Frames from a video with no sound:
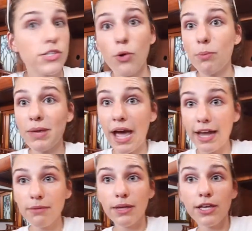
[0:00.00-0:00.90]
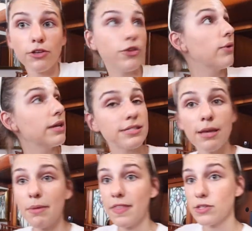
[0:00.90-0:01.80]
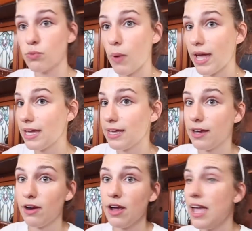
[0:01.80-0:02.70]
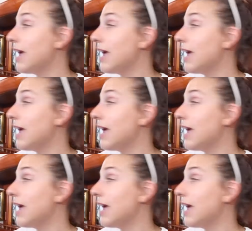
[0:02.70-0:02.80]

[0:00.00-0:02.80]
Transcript: So behind me, you'll notice some of this white here.